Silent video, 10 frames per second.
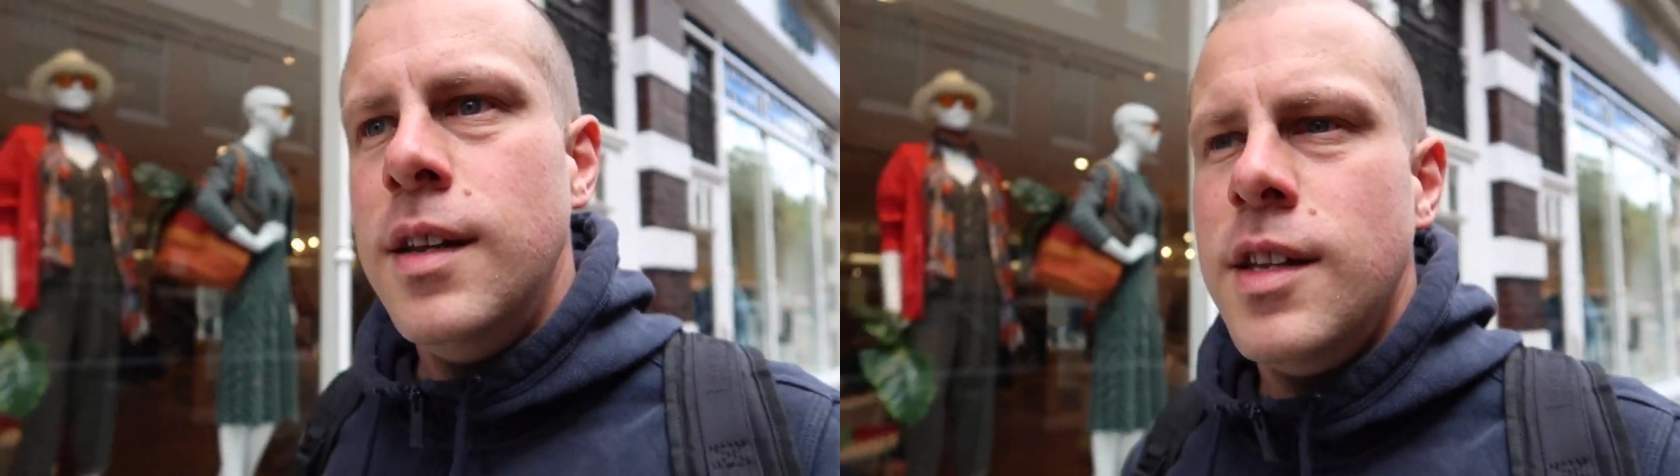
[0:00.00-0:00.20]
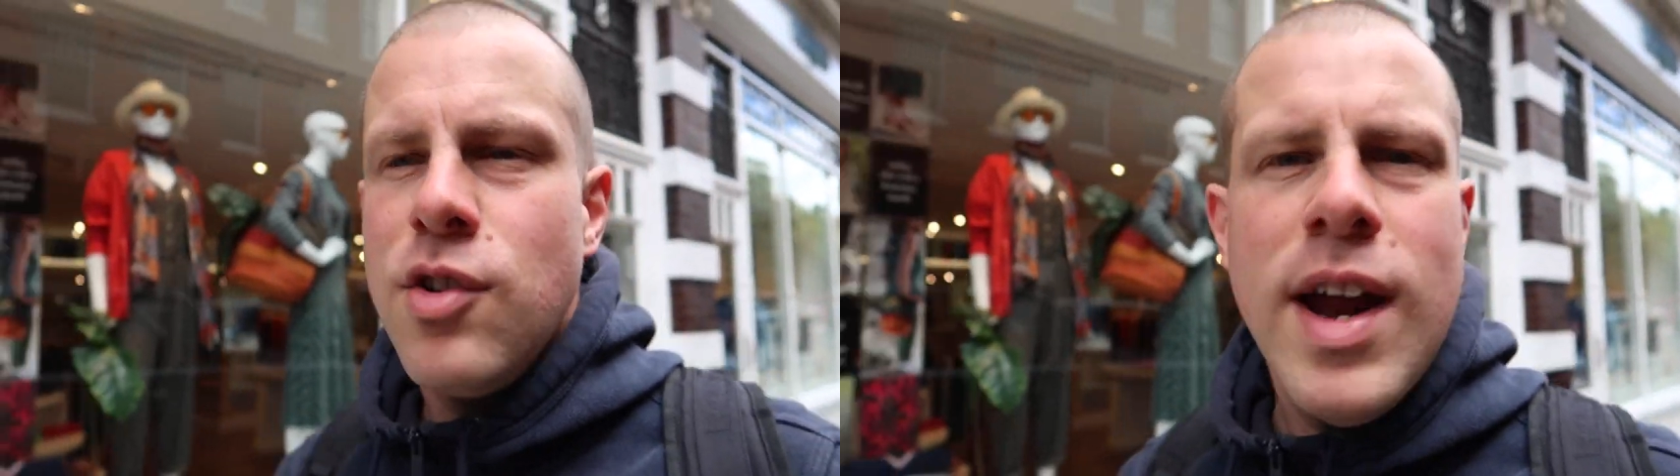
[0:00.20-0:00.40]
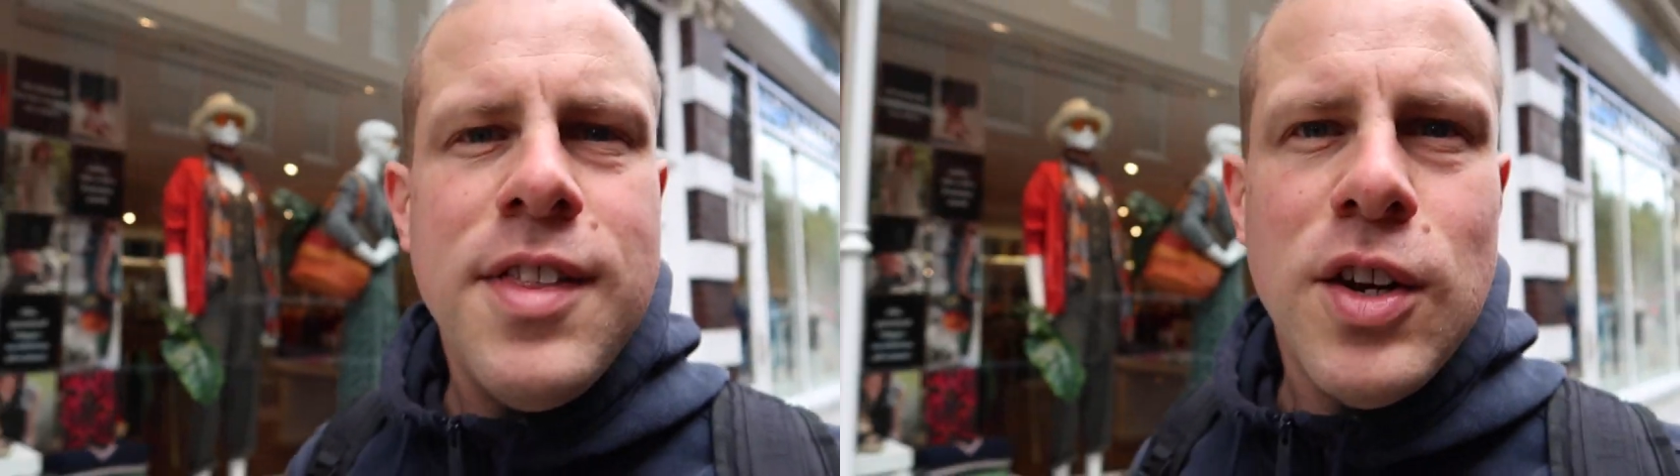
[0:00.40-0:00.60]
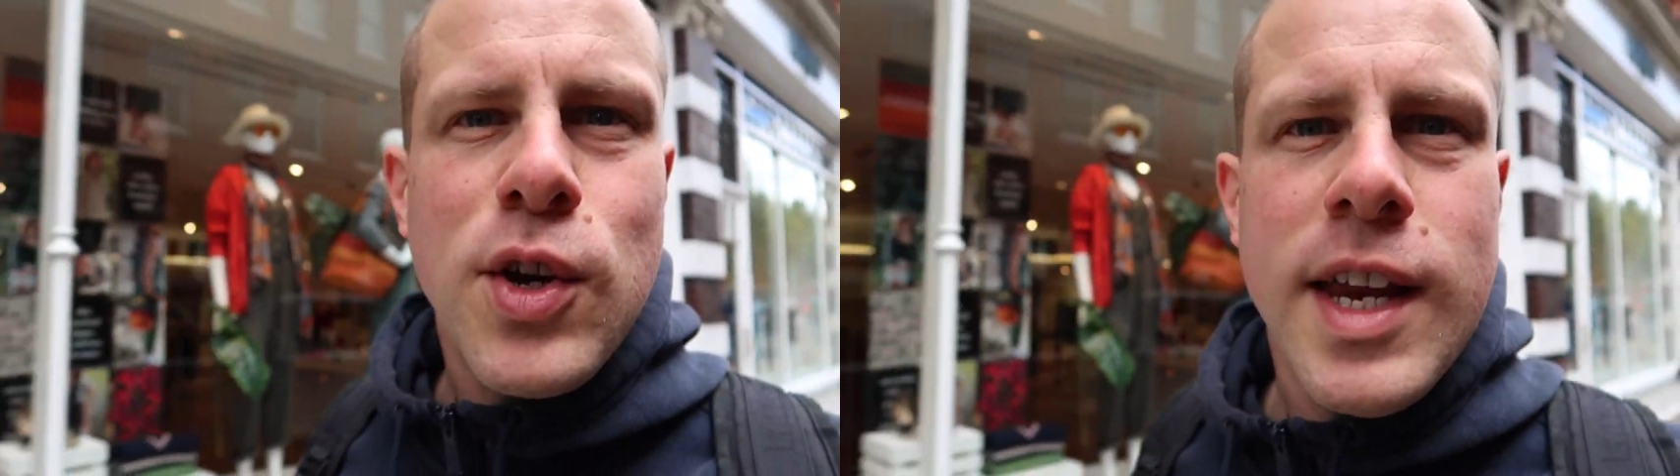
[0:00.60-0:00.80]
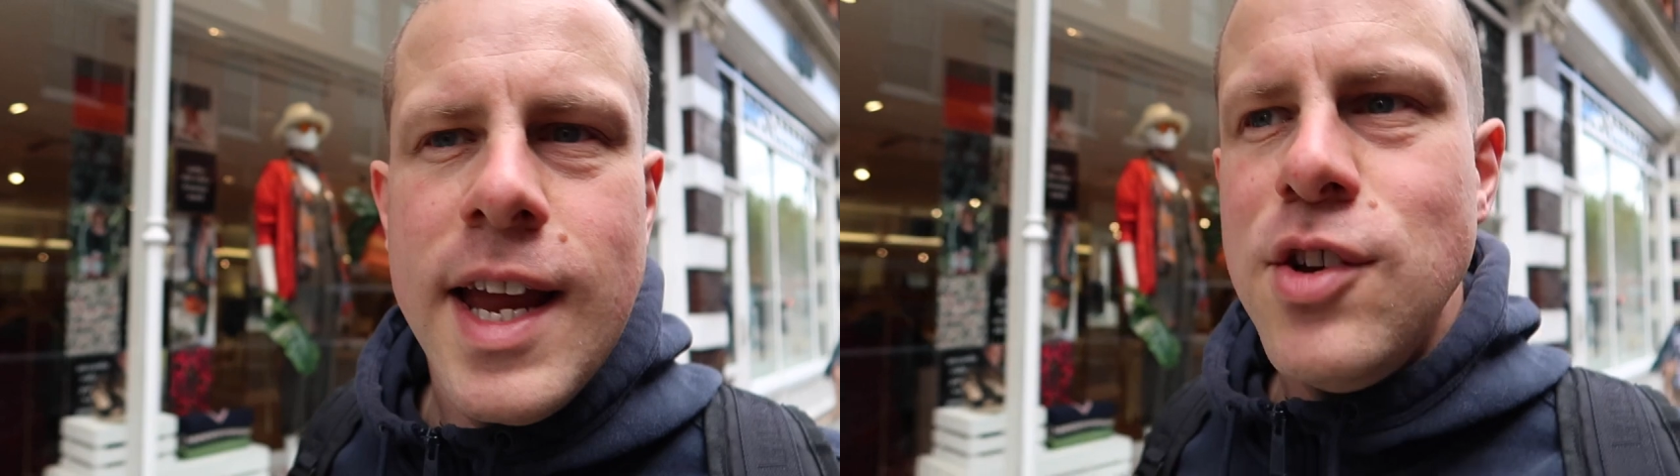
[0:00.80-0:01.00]
the grander
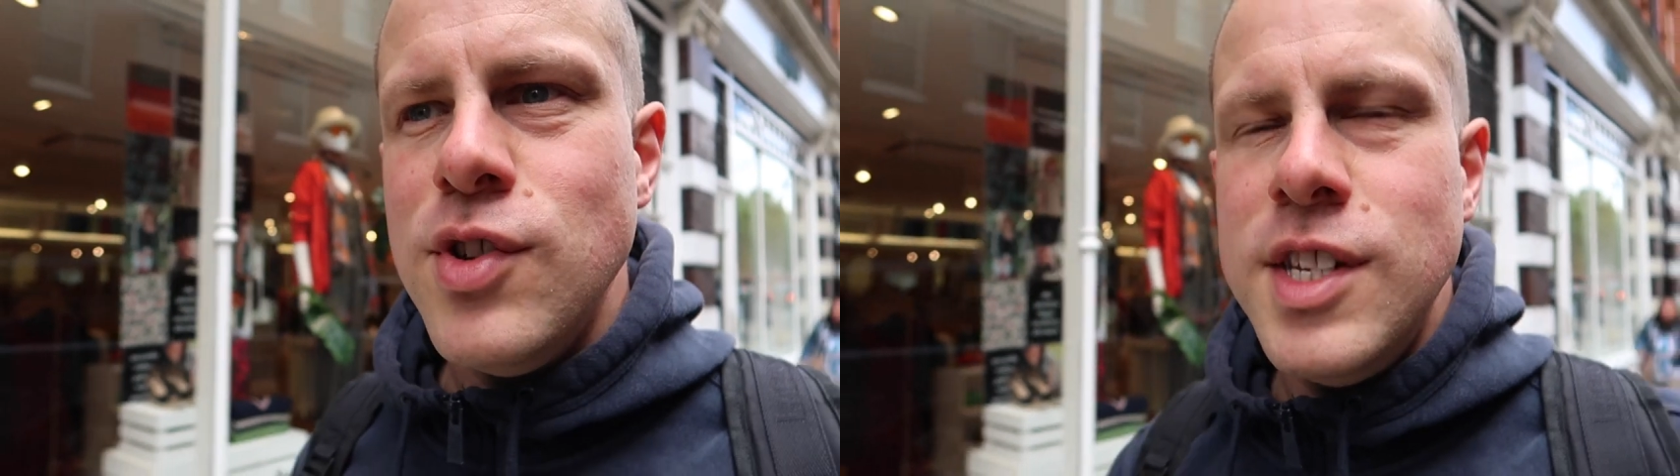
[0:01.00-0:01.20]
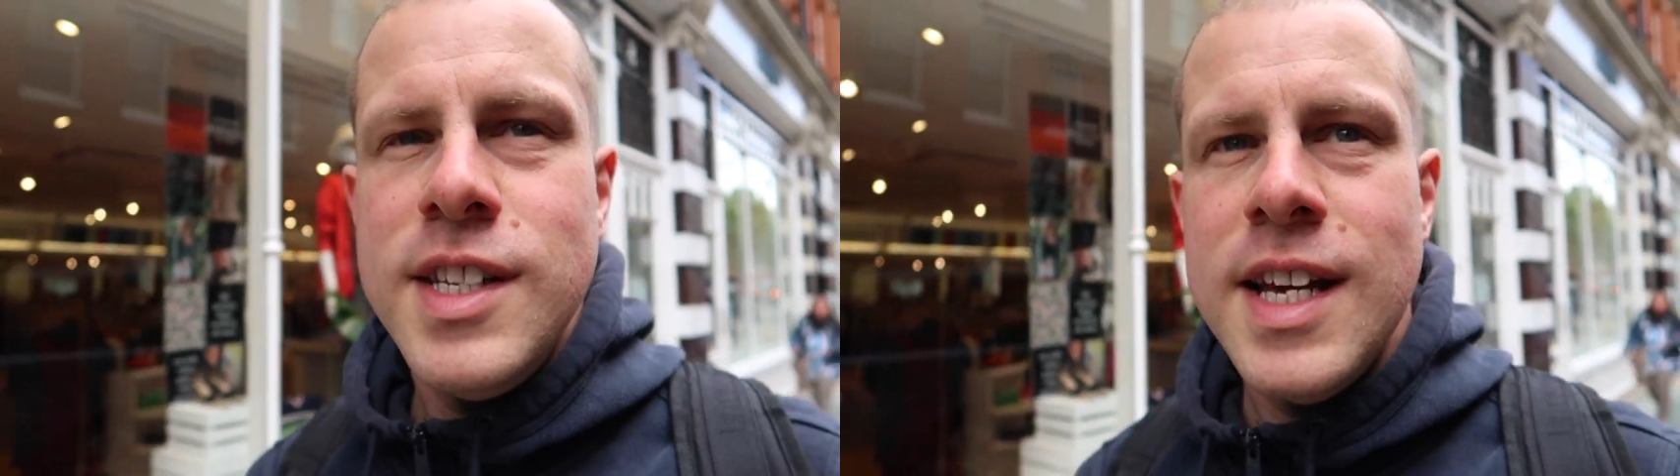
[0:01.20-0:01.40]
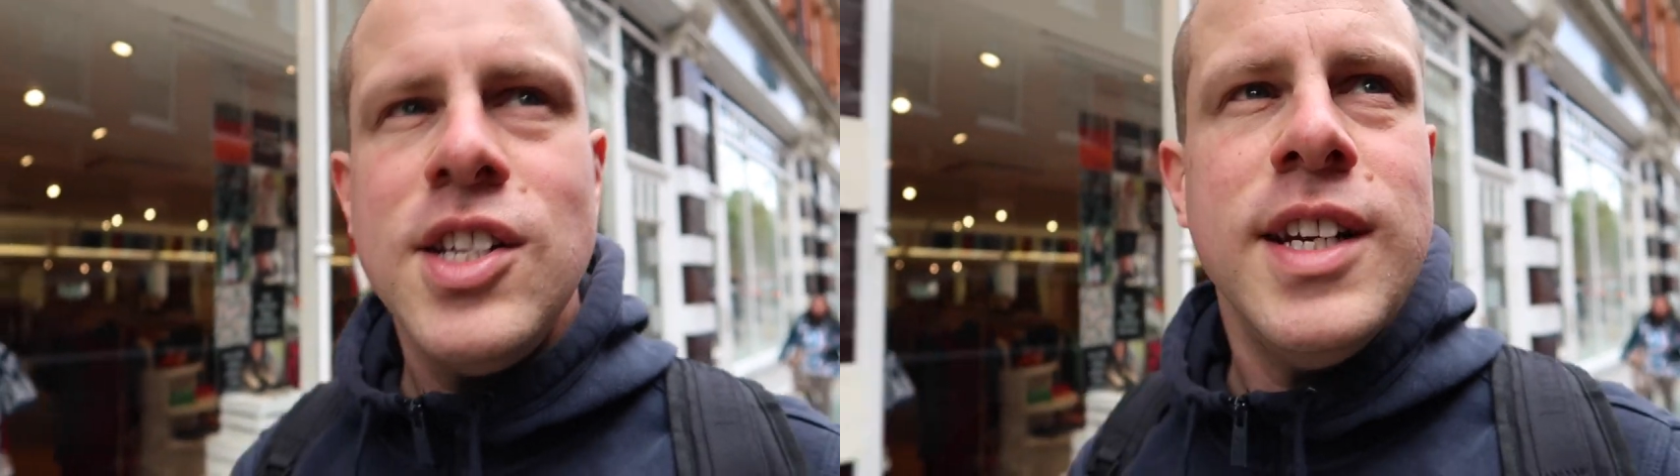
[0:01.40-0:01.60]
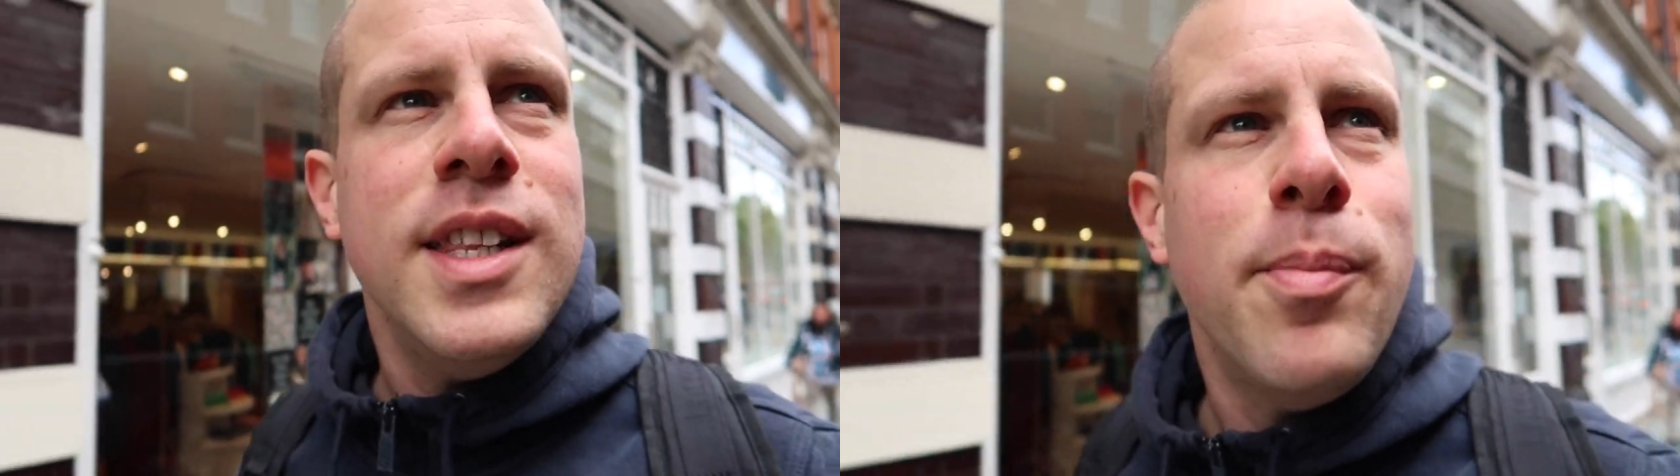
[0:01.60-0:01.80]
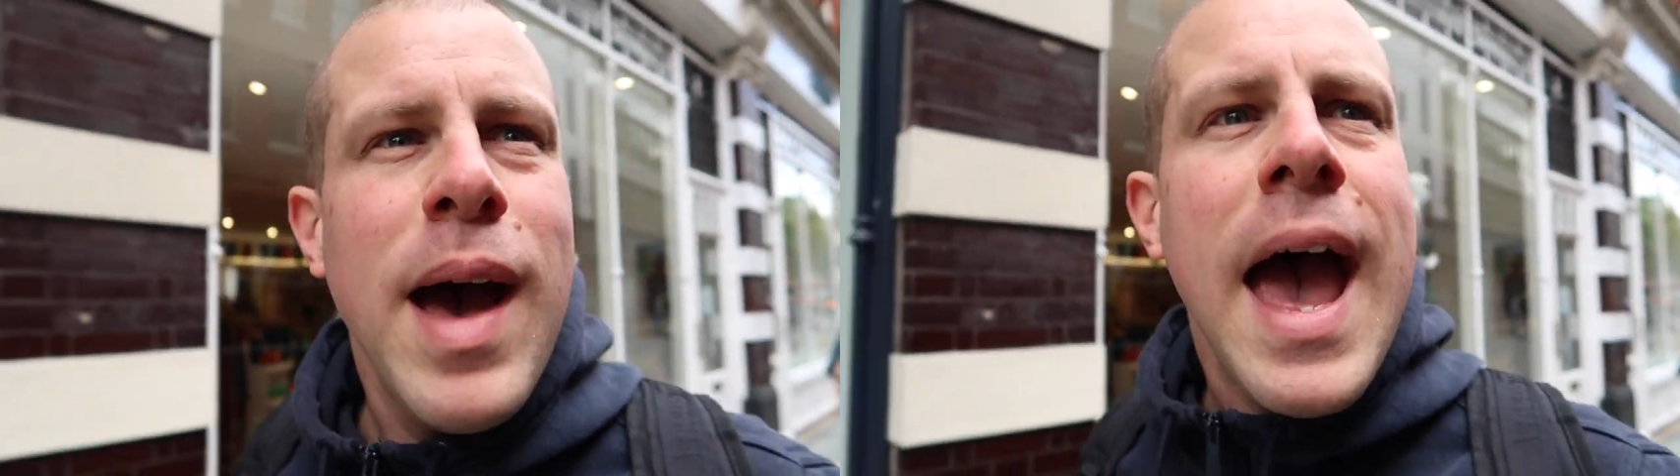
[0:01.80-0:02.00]
looking entrance is actually
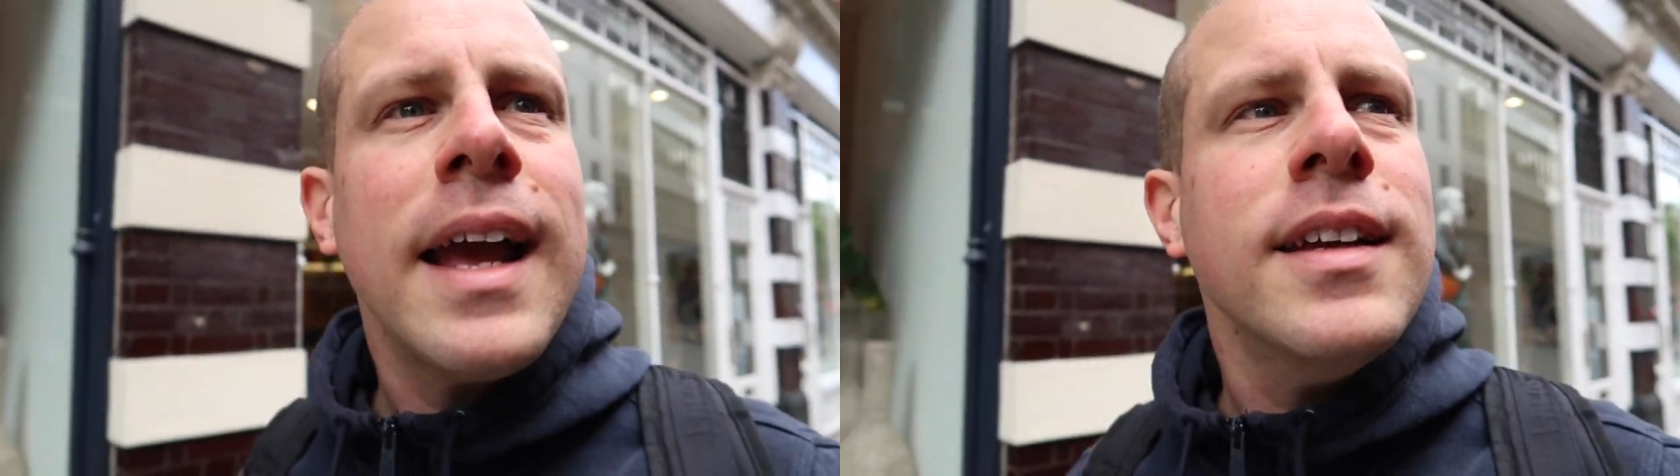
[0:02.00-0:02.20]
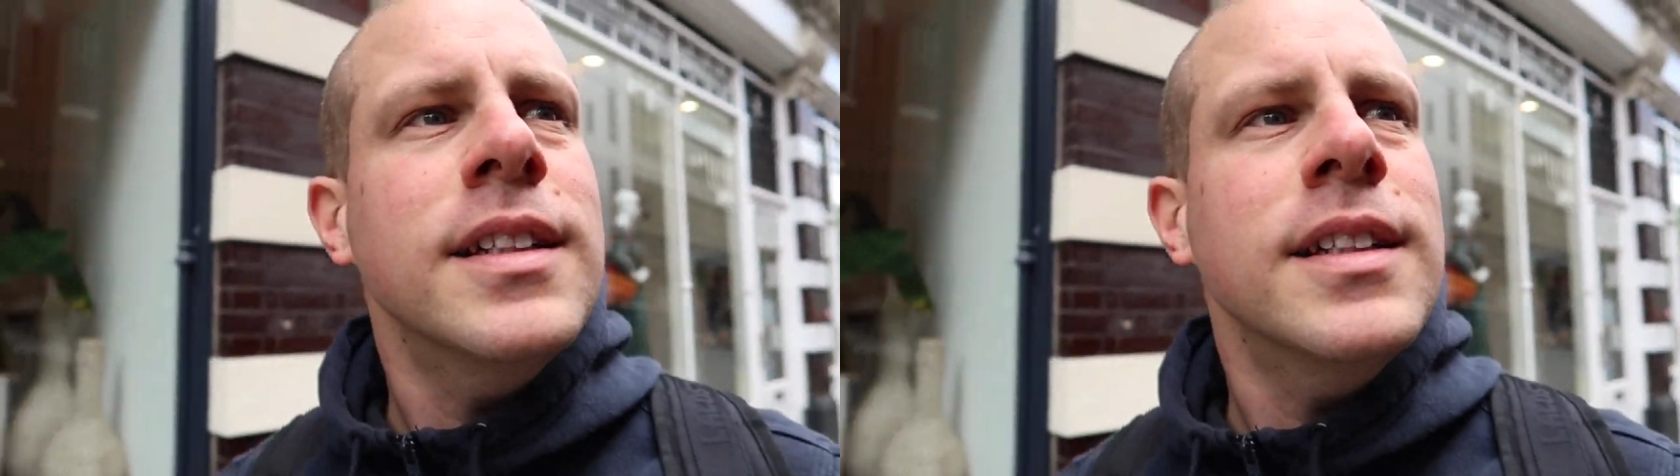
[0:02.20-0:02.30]
at the back